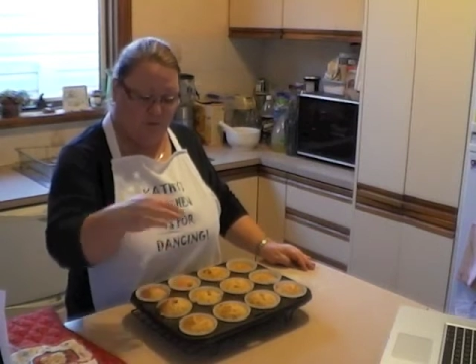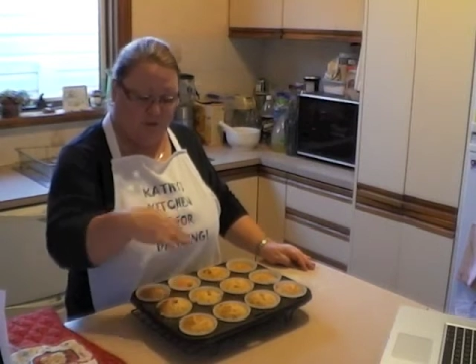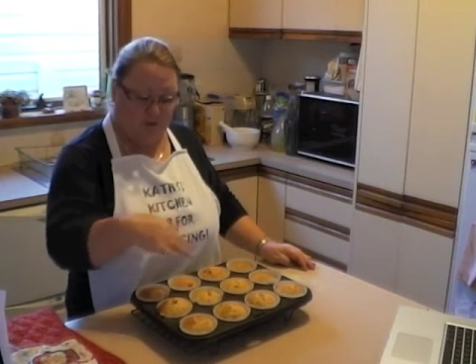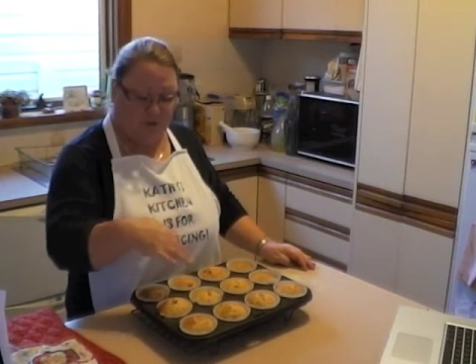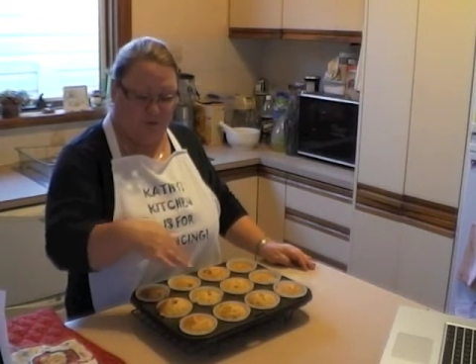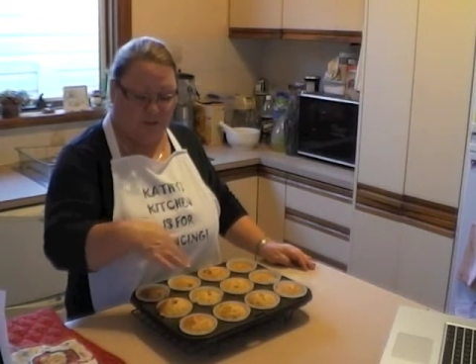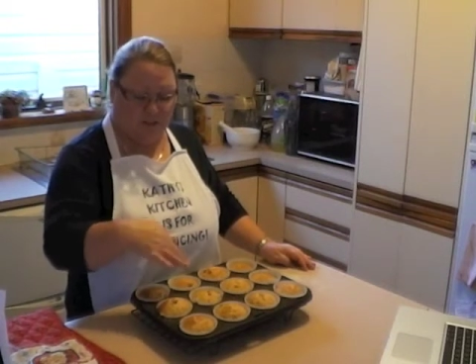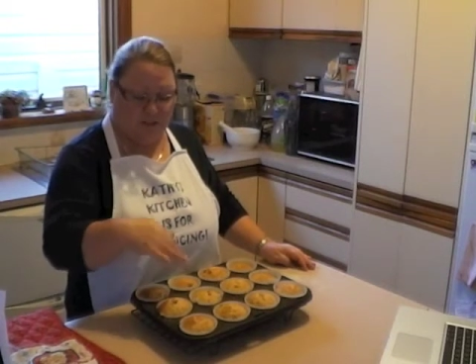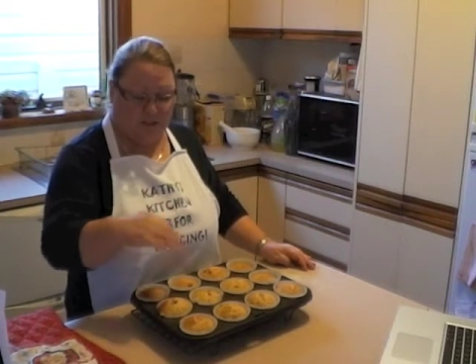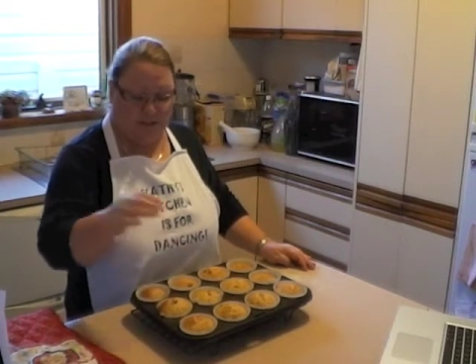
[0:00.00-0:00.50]
them
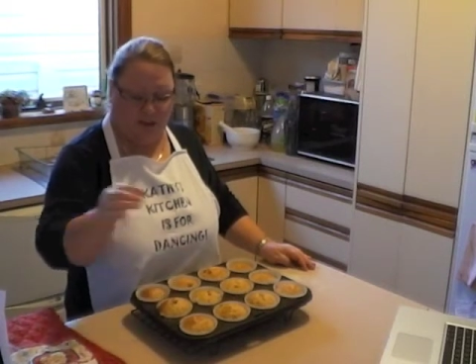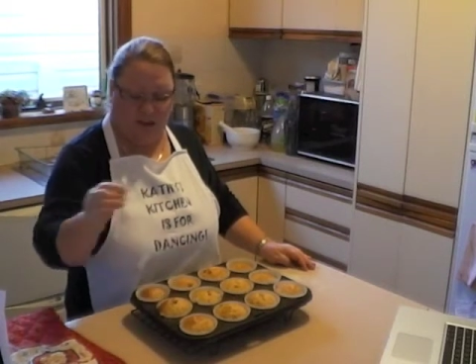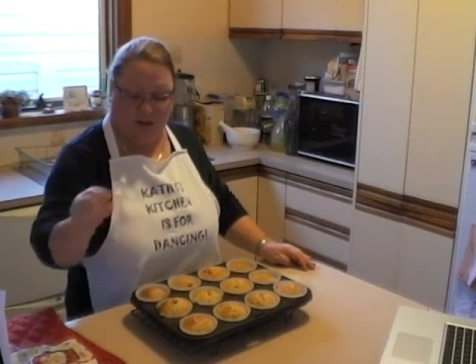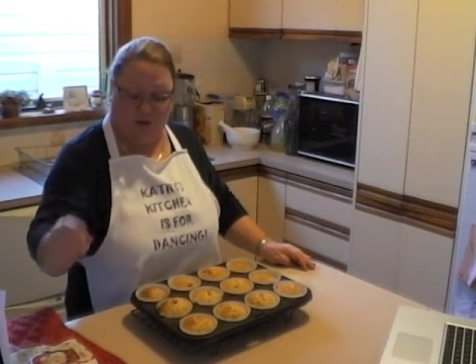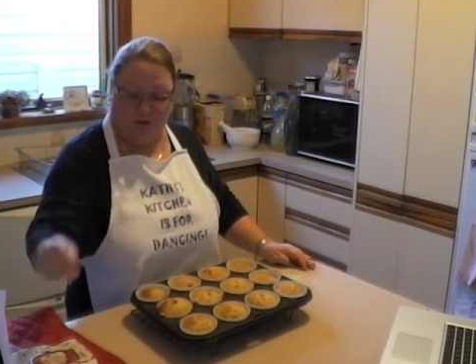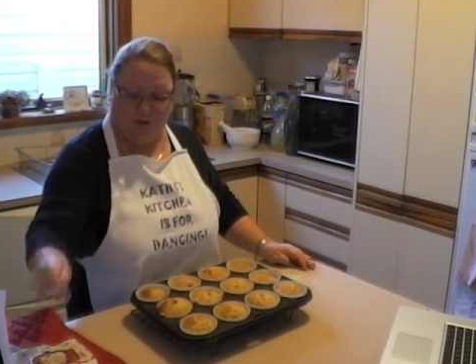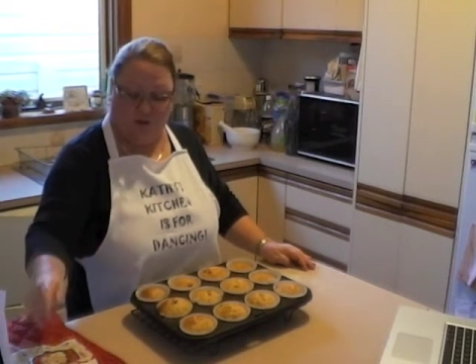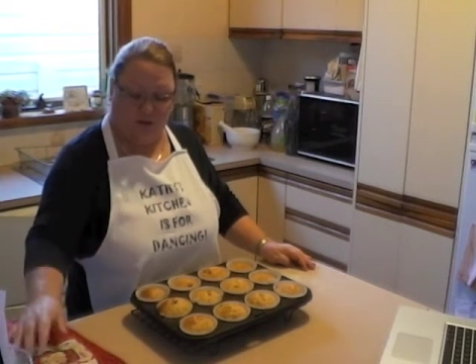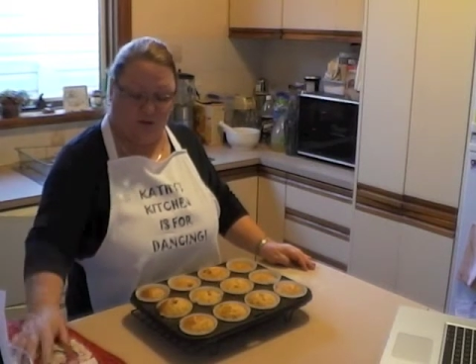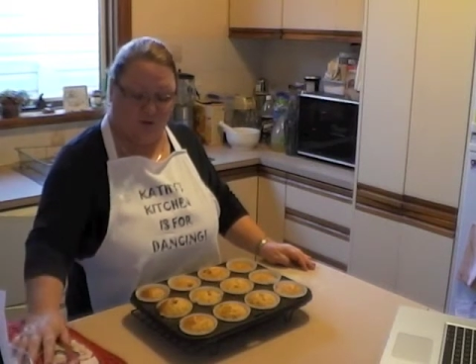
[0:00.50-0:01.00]
onto the cake
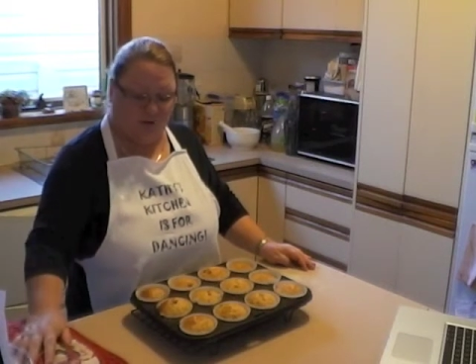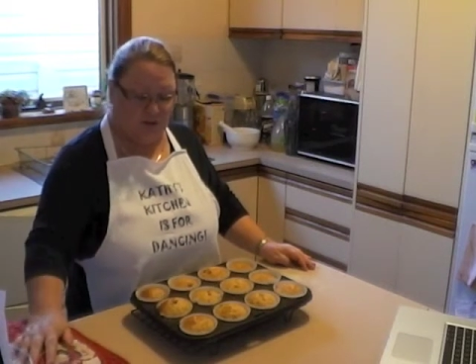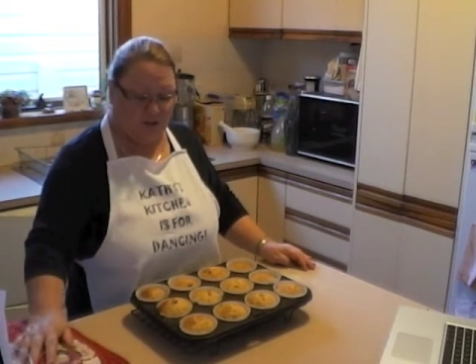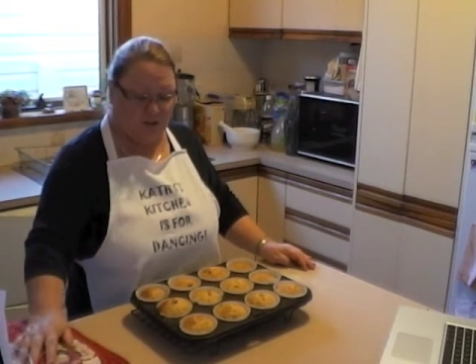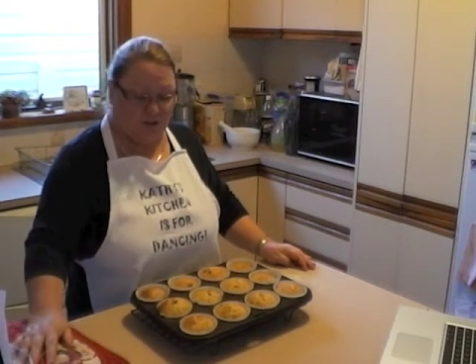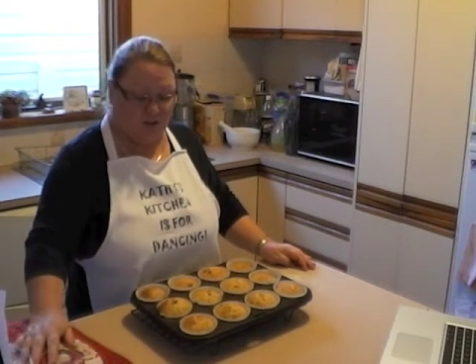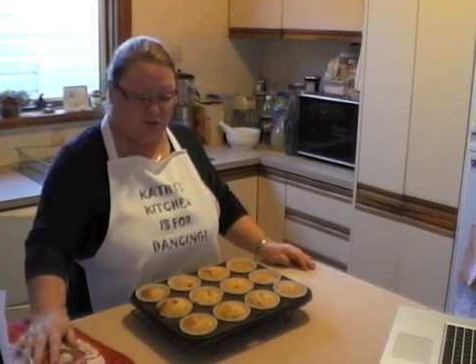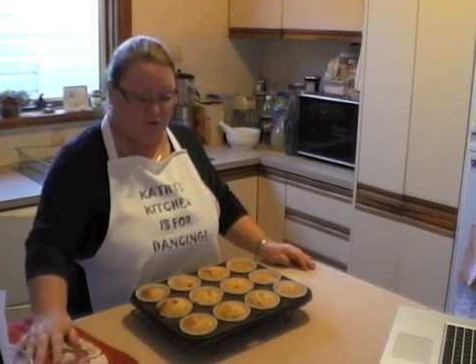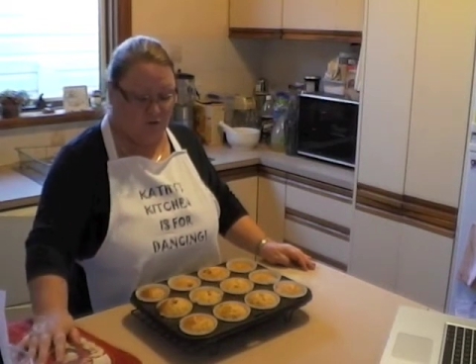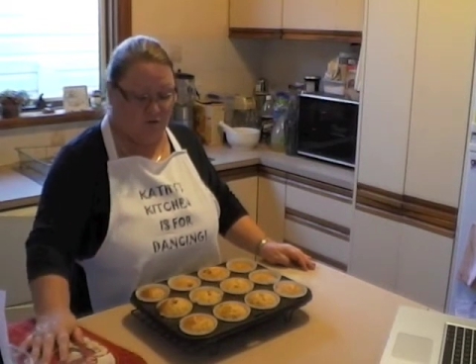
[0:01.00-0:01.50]
cooling rack
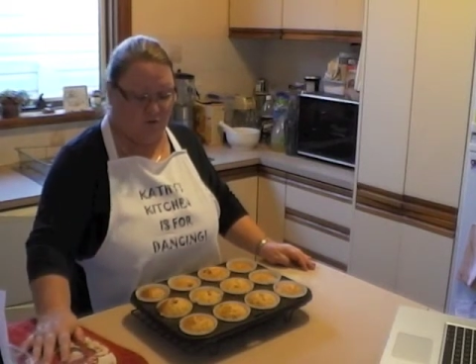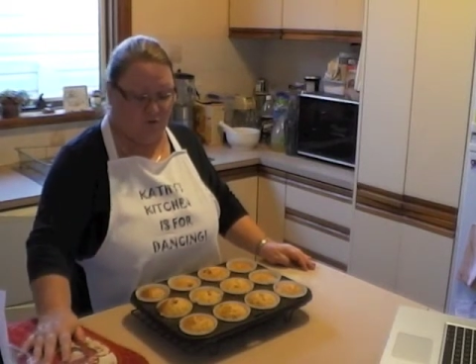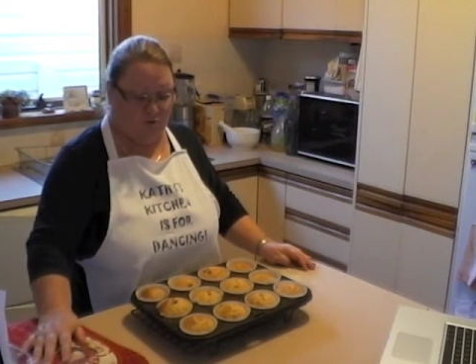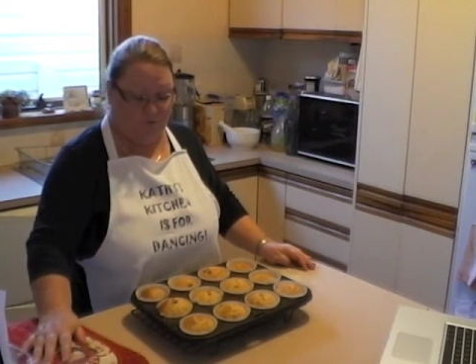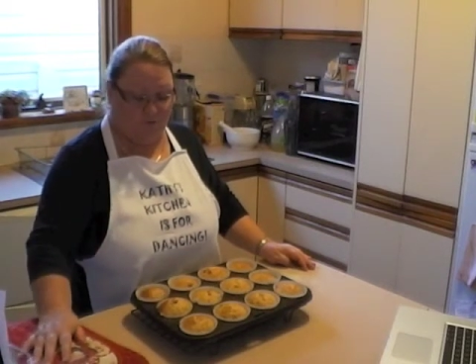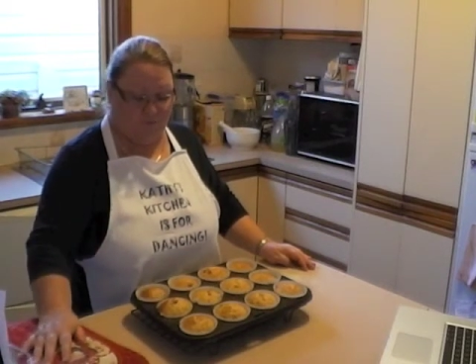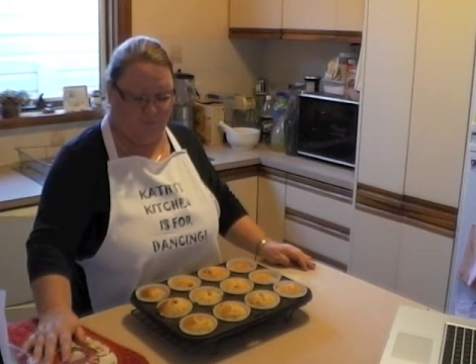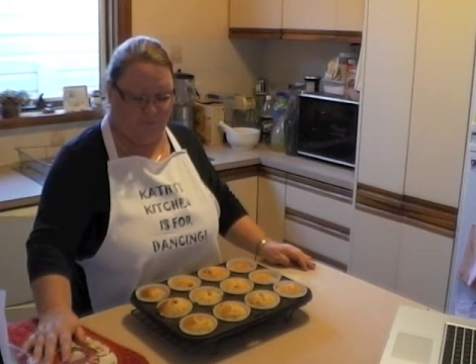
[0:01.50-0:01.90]
to cool.